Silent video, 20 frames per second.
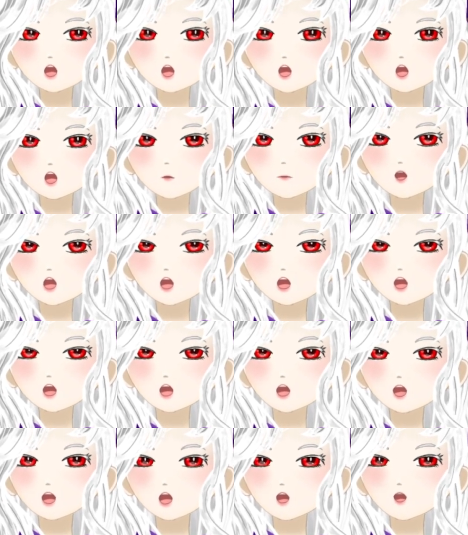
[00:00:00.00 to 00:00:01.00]
but I think you
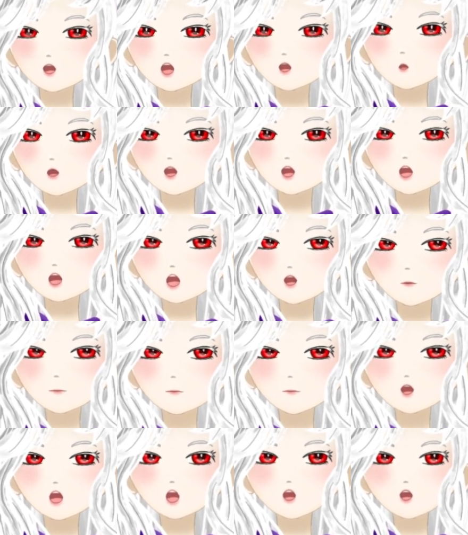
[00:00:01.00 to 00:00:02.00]
can roll with this if you want to
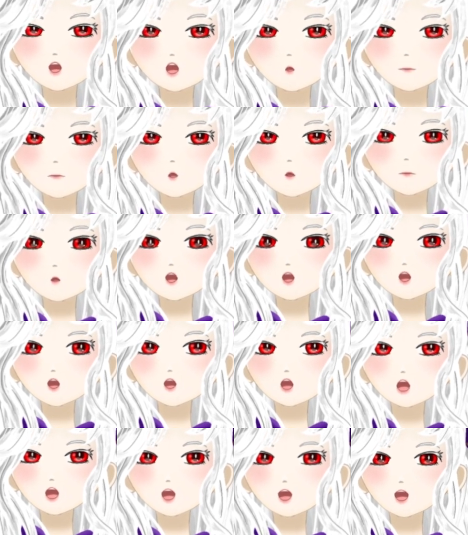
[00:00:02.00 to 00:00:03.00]
go deeper in a musical
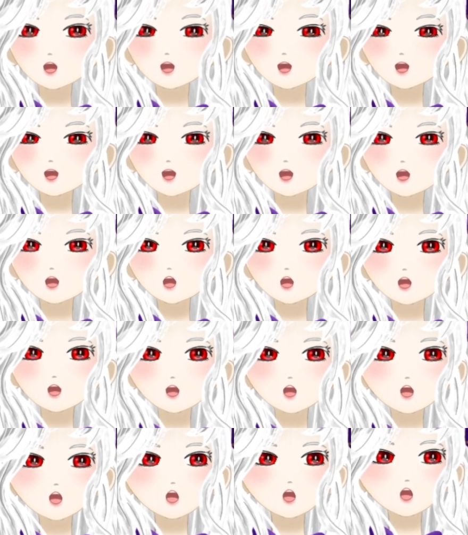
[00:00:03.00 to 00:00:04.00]
gig. Yeah, you
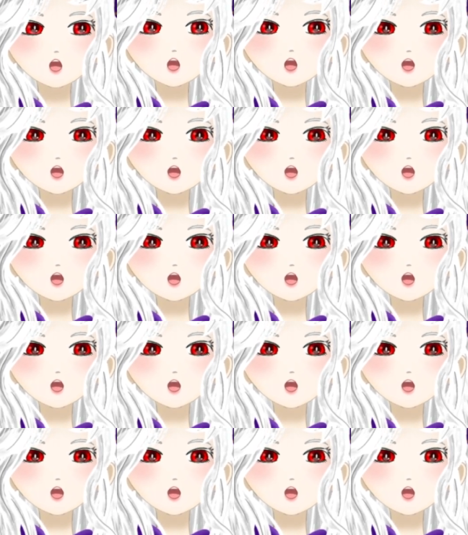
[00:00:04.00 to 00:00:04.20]
know,